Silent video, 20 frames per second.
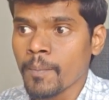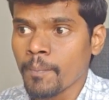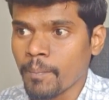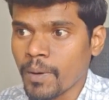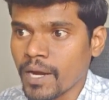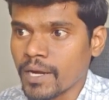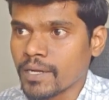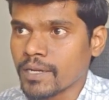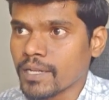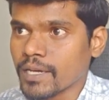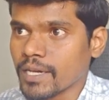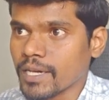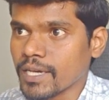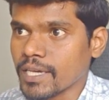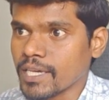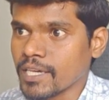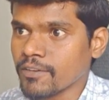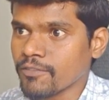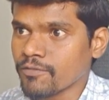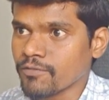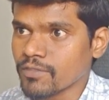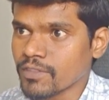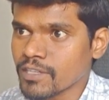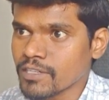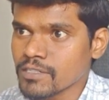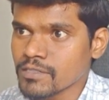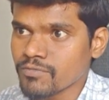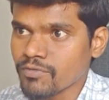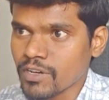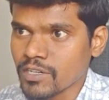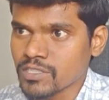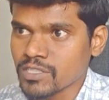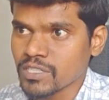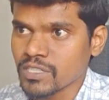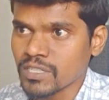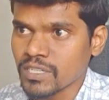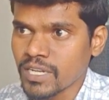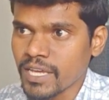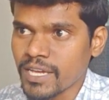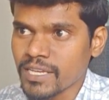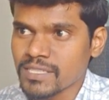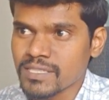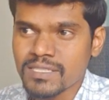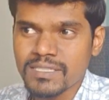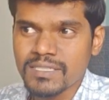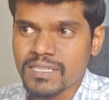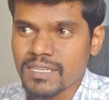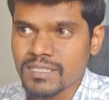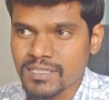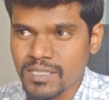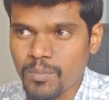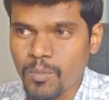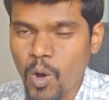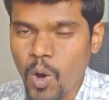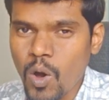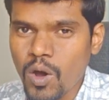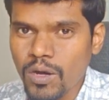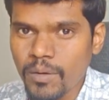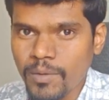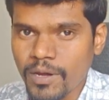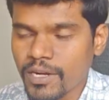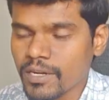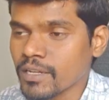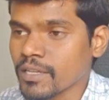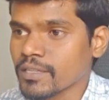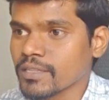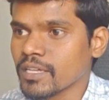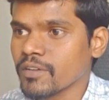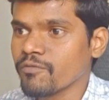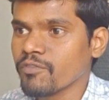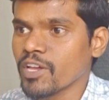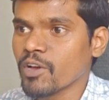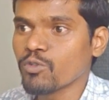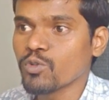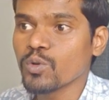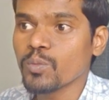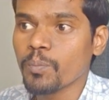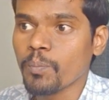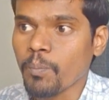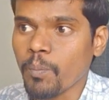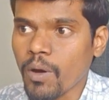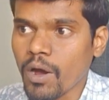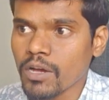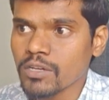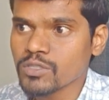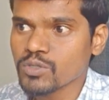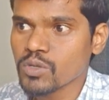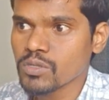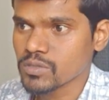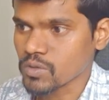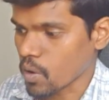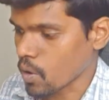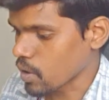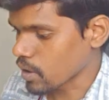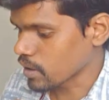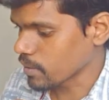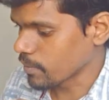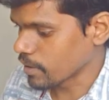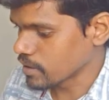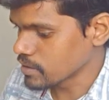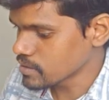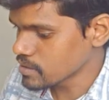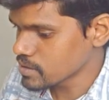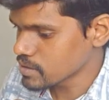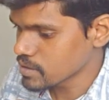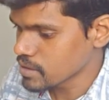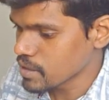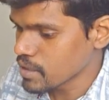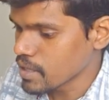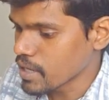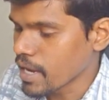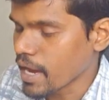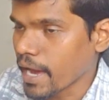But if this function takes some argument, then we have to pass those arguments